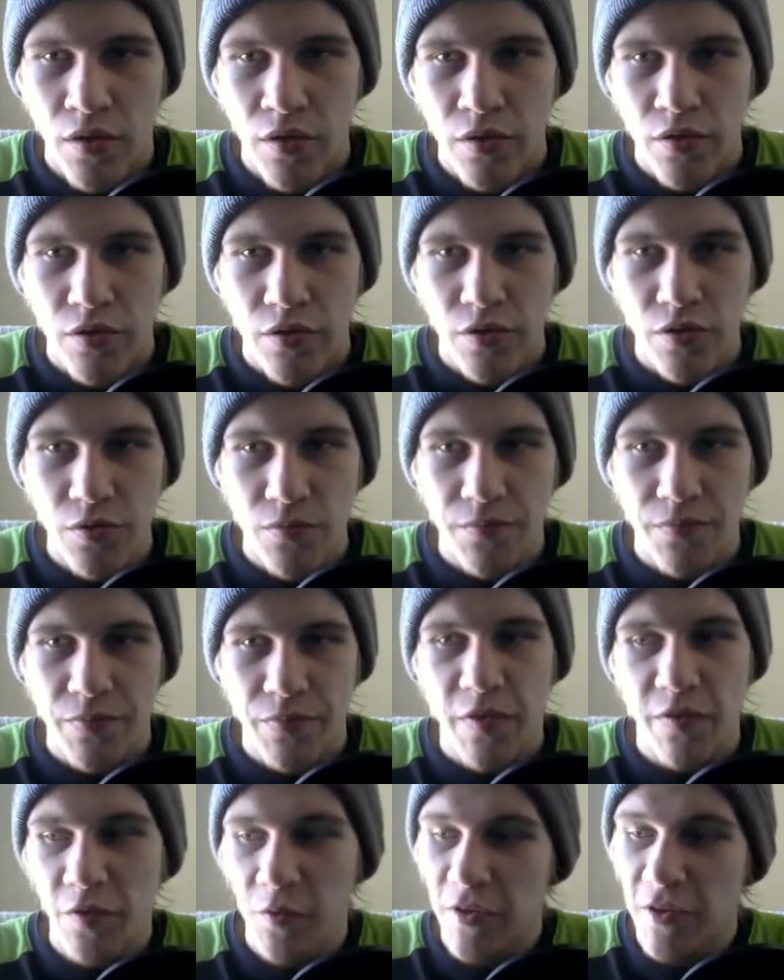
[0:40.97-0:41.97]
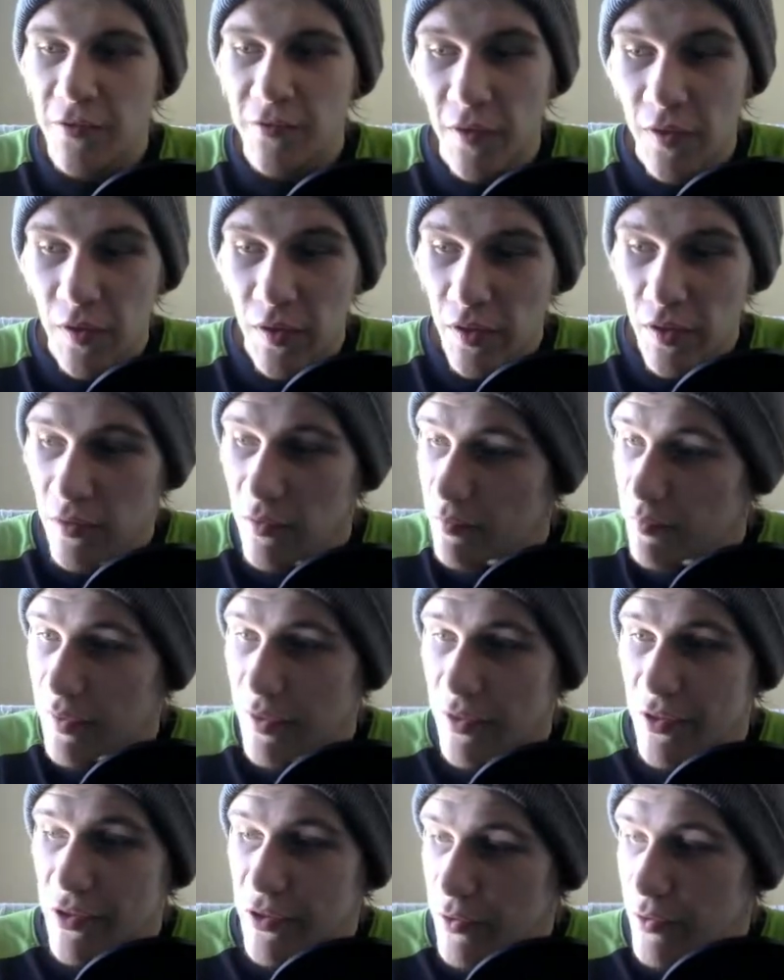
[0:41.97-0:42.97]
So if you want to follow along,
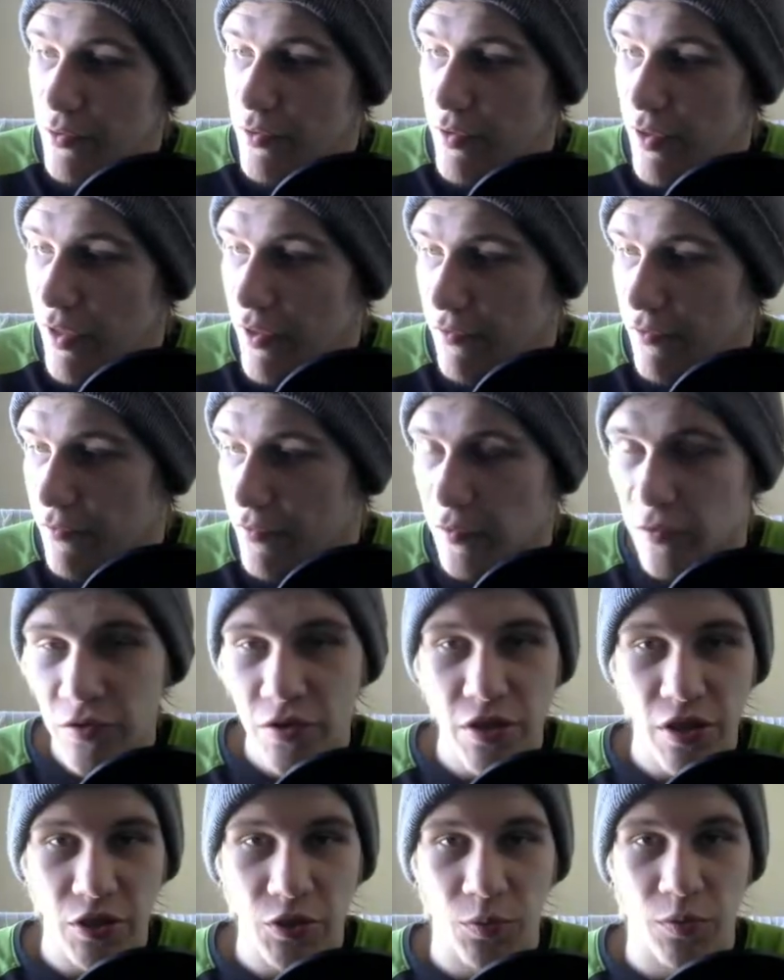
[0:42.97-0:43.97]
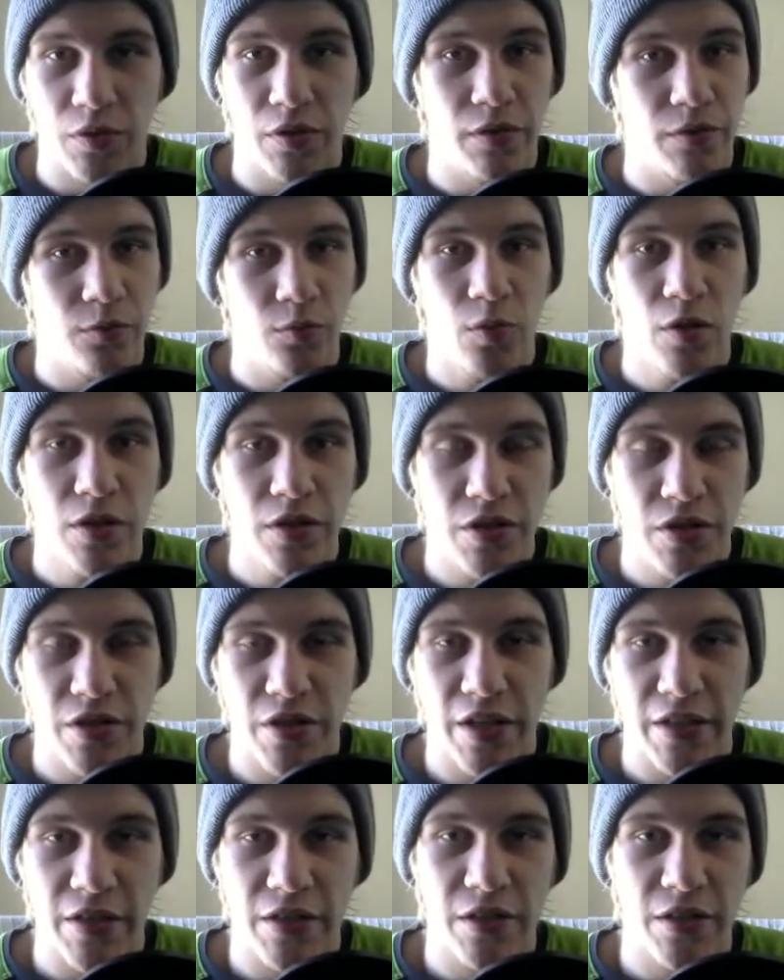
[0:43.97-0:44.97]
please do. If you just want to watch,
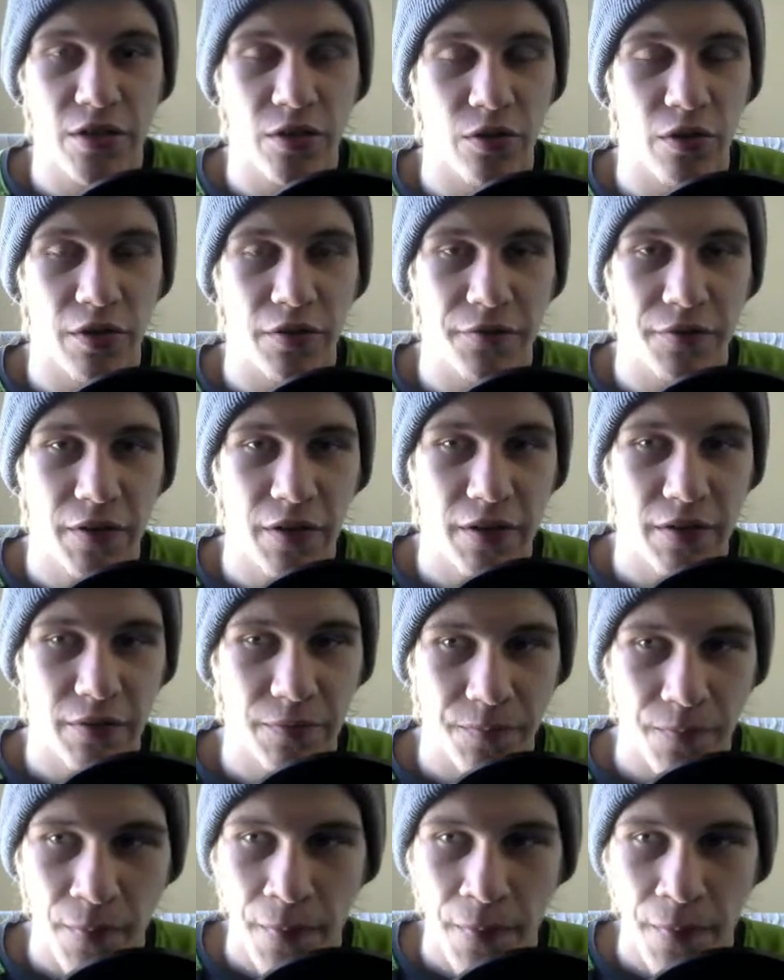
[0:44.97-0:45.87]
that's totally fine.